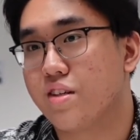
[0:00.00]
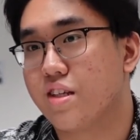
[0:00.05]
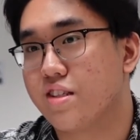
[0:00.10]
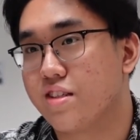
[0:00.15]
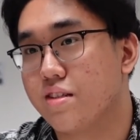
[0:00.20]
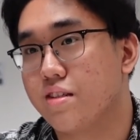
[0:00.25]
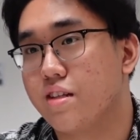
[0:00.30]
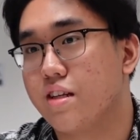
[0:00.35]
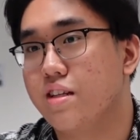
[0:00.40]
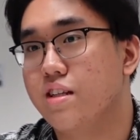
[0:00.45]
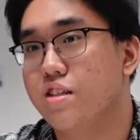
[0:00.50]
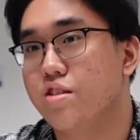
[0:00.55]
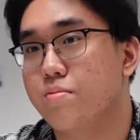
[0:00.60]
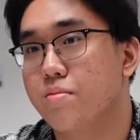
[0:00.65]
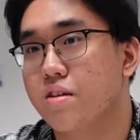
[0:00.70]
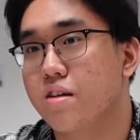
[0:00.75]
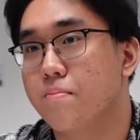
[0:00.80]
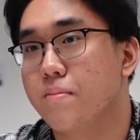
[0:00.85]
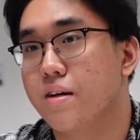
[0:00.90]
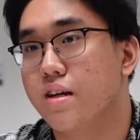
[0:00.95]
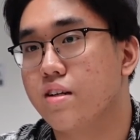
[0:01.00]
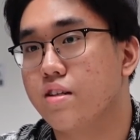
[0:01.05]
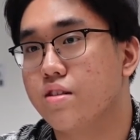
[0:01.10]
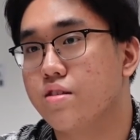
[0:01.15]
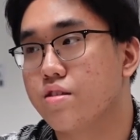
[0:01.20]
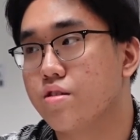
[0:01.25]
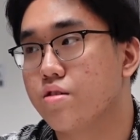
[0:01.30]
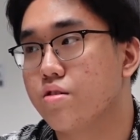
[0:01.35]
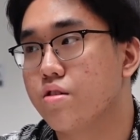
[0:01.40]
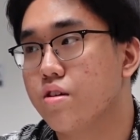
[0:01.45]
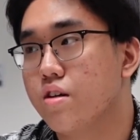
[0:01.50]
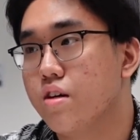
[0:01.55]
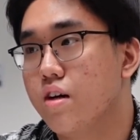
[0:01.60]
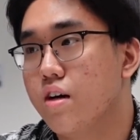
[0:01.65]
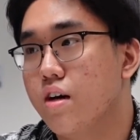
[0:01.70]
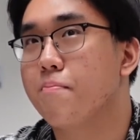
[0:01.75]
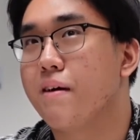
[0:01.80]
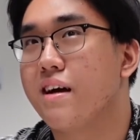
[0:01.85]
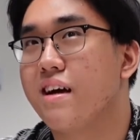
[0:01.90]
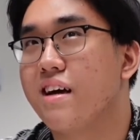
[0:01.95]
There needs to be a balance. So
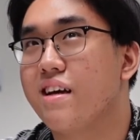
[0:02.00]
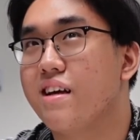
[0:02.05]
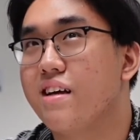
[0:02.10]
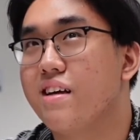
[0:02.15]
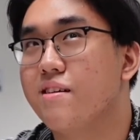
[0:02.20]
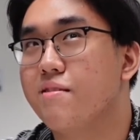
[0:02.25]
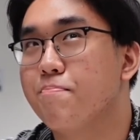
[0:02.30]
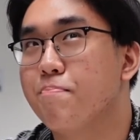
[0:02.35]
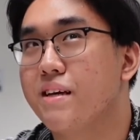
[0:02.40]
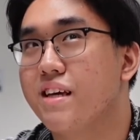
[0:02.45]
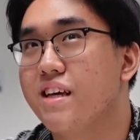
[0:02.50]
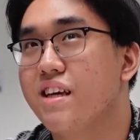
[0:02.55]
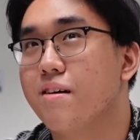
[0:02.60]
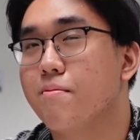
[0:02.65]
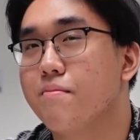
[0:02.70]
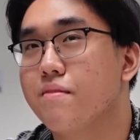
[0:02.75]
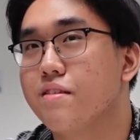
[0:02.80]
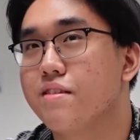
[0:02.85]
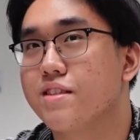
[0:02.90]
by picking up